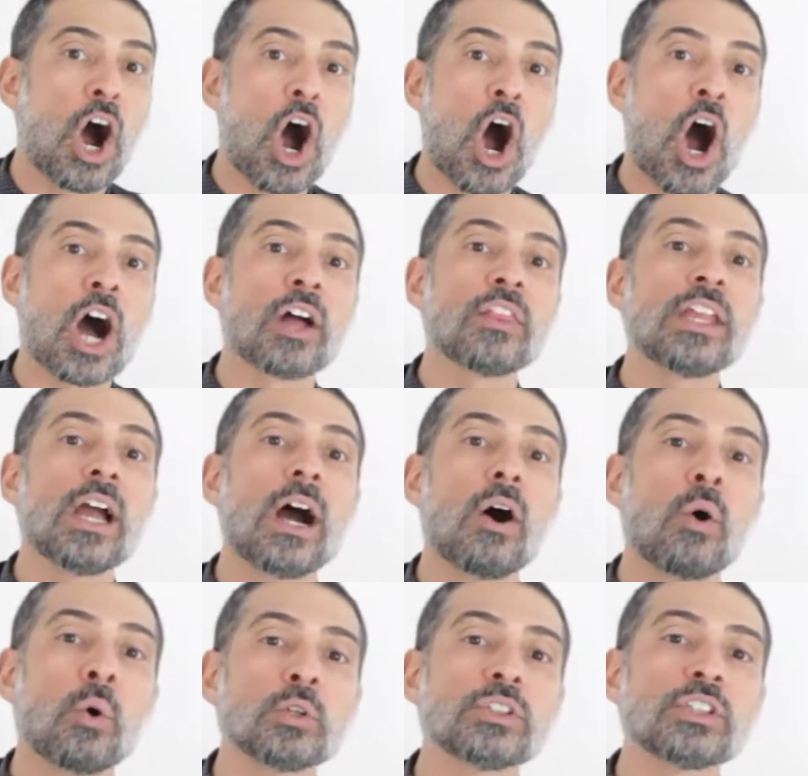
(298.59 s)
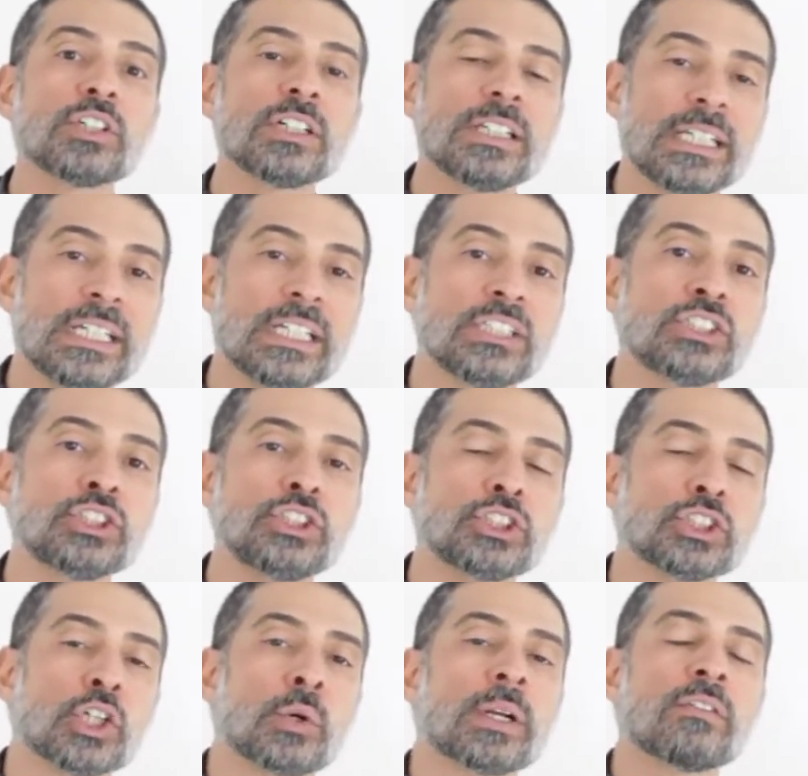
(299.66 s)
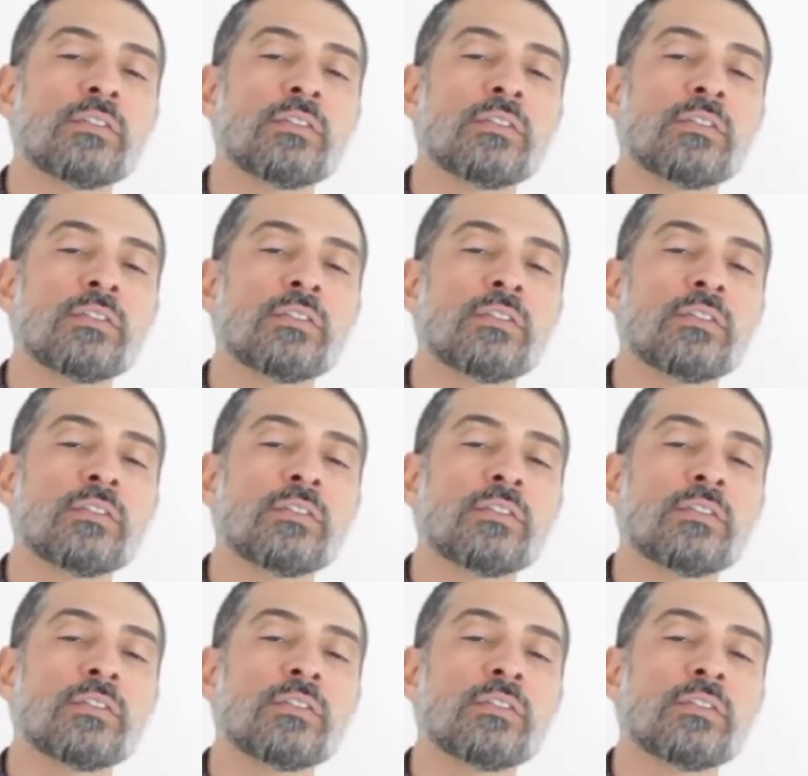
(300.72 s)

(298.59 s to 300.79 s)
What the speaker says: on the older leads during